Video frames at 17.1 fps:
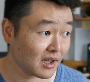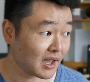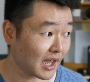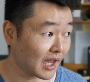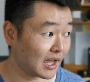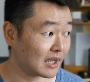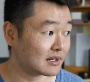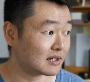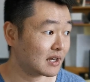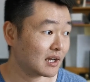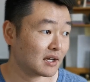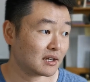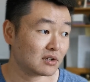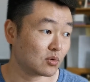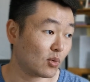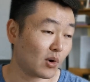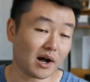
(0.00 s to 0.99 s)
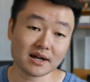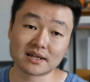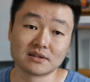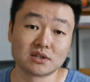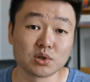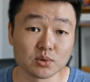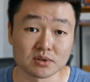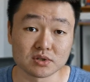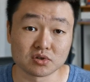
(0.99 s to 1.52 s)
and you walk
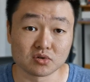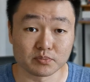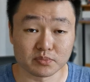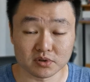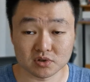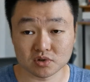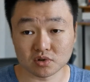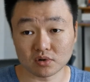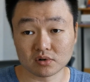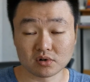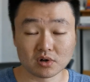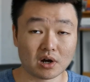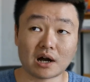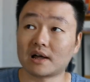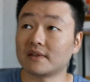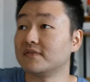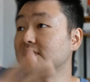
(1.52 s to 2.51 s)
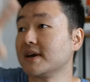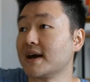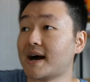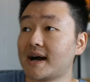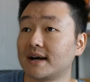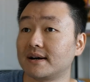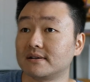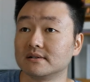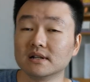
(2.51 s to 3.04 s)
into a superstore, you're on the
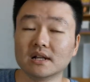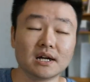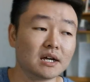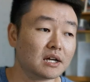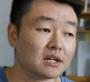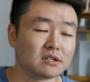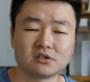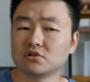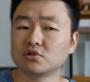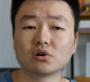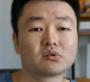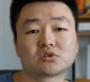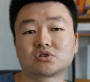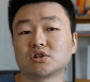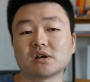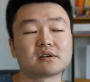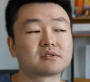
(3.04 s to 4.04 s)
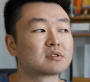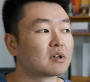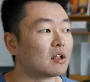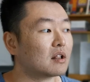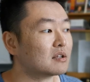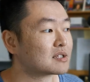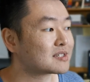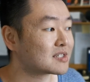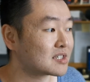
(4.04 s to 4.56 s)
aisle, you don't just oh,
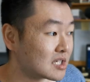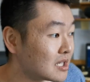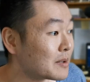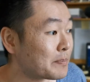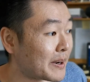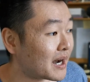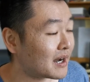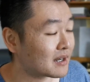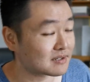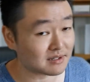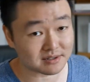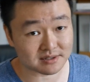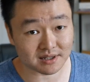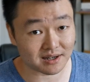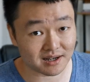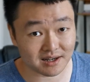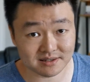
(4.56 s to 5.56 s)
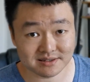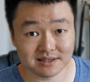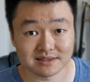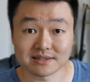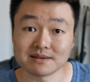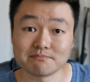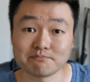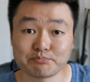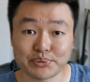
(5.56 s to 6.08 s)
see pasta sauce and
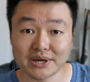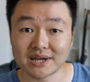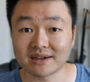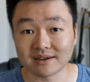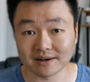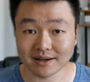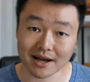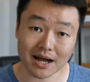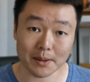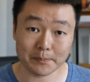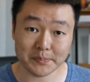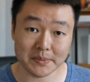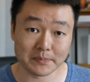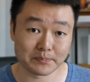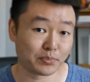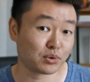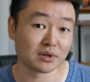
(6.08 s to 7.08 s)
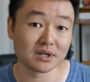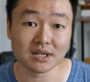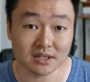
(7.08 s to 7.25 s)
then pick it up and put it